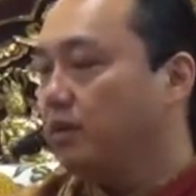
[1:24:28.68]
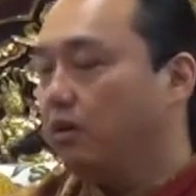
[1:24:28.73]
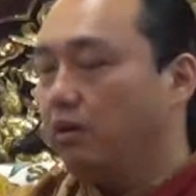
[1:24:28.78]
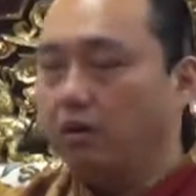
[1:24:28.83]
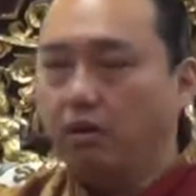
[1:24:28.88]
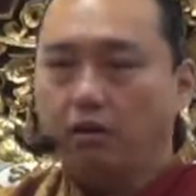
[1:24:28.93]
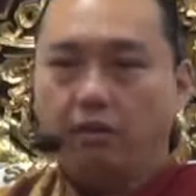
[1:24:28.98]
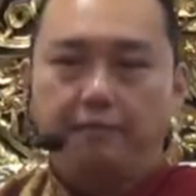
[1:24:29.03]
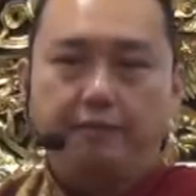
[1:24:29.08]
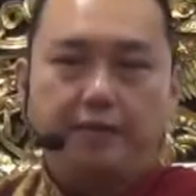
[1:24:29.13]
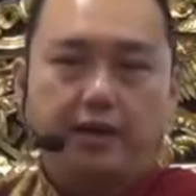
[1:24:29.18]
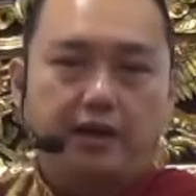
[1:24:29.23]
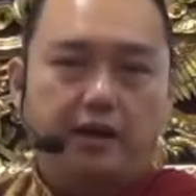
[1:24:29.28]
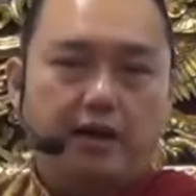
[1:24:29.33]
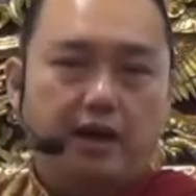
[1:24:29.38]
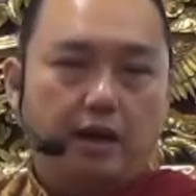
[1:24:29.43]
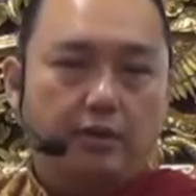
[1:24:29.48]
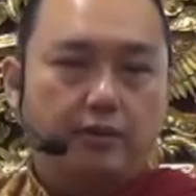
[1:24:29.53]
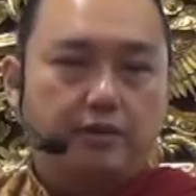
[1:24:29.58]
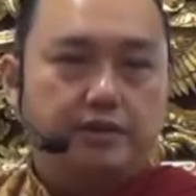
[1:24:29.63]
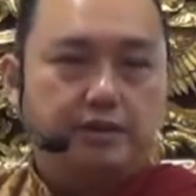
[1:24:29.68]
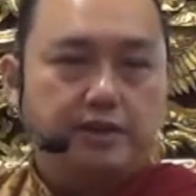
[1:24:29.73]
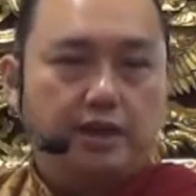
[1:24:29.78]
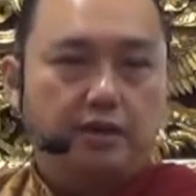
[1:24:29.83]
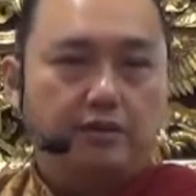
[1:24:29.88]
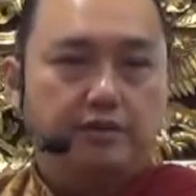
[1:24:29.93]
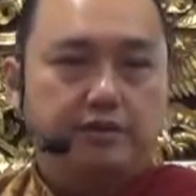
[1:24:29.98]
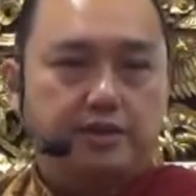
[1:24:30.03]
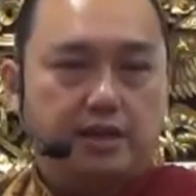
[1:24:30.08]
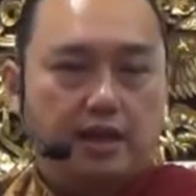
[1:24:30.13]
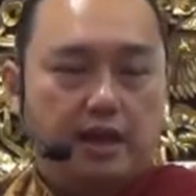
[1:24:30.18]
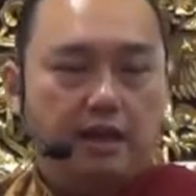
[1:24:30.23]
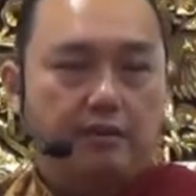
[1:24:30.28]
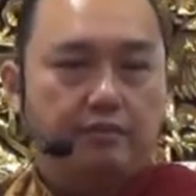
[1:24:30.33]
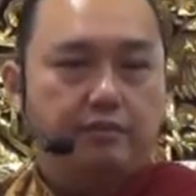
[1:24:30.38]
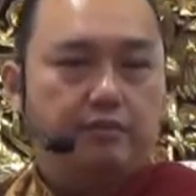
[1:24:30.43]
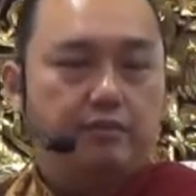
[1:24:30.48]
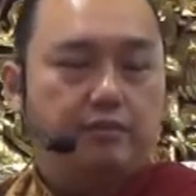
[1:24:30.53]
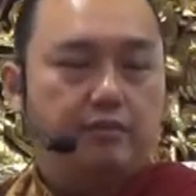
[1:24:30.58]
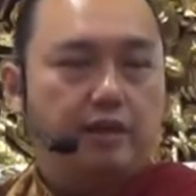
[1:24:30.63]
Open ourselves
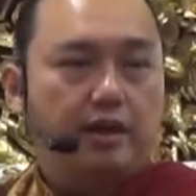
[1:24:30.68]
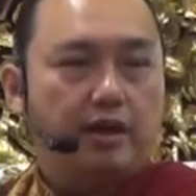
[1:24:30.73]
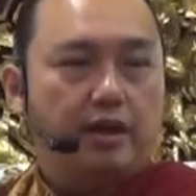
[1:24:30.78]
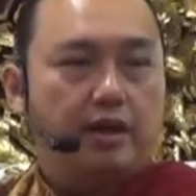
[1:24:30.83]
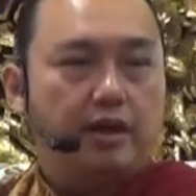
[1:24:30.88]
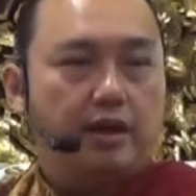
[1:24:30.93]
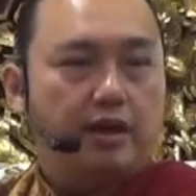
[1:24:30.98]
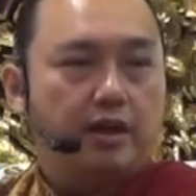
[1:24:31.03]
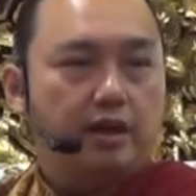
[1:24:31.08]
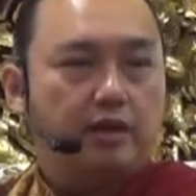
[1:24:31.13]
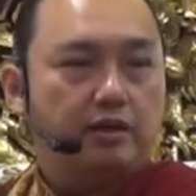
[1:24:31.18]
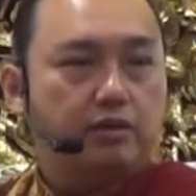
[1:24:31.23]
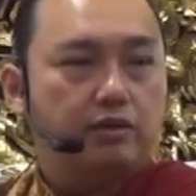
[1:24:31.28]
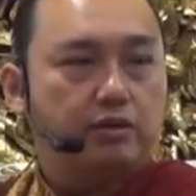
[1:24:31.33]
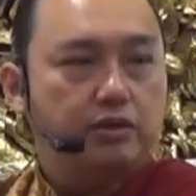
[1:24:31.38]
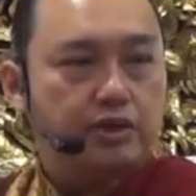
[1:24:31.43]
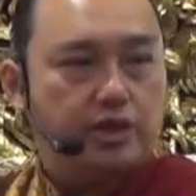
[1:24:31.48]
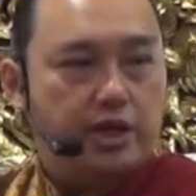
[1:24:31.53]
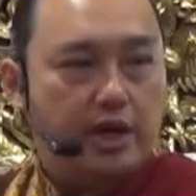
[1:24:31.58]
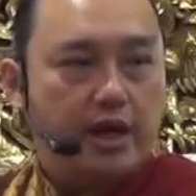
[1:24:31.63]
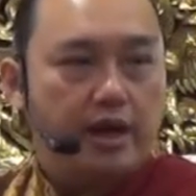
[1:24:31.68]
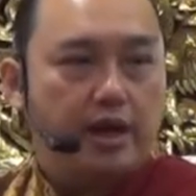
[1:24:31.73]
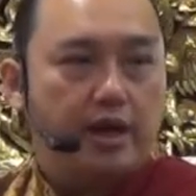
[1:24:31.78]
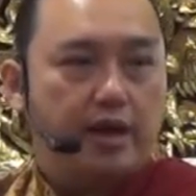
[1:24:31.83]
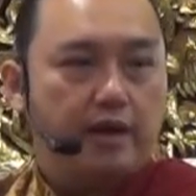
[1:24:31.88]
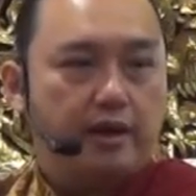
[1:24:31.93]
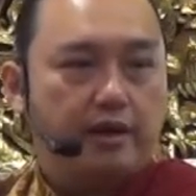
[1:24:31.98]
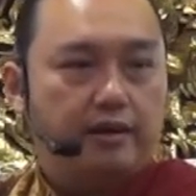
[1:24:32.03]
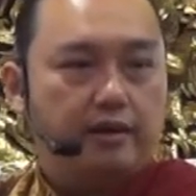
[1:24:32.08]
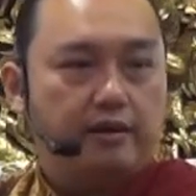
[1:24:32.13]
up to share.